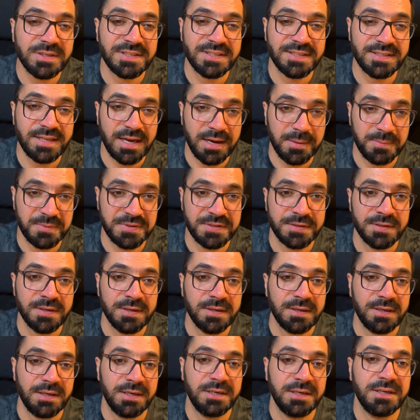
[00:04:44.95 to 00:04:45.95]
steps
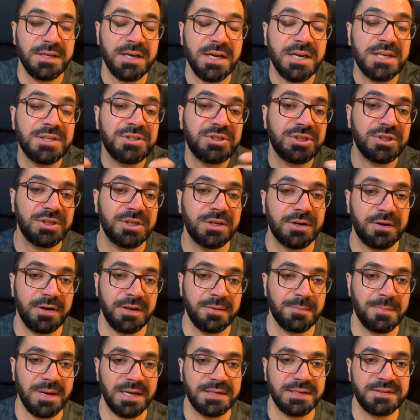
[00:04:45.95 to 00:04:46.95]
in the
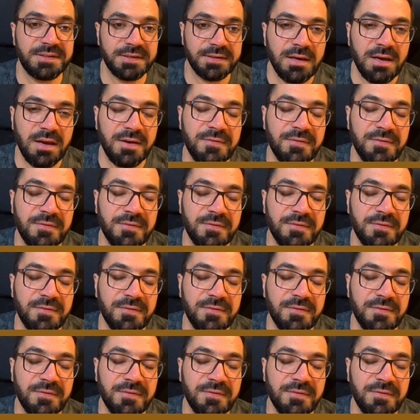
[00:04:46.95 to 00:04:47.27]
engineering method.